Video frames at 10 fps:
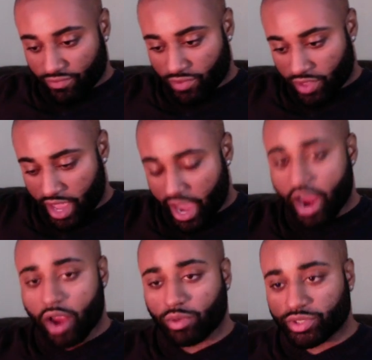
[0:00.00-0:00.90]
The
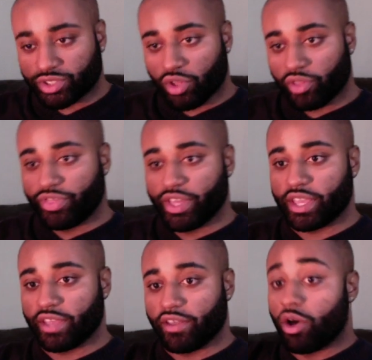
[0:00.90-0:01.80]
air was so
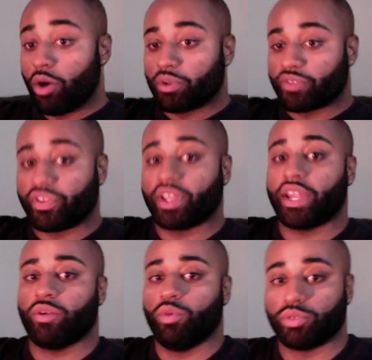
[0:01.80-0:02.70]
thick, it almost felt
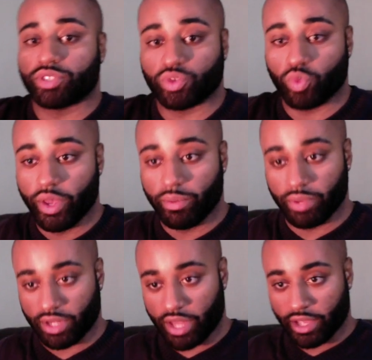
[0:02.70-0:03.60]
like we were
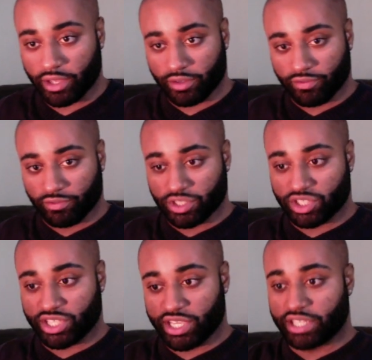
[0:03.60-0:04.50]
swimming, like
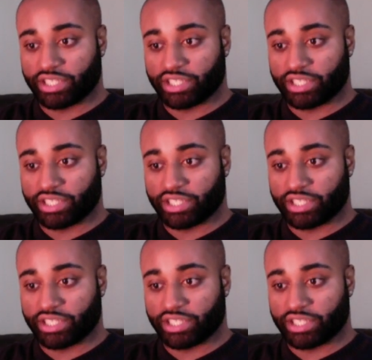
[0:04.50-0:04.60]
just in the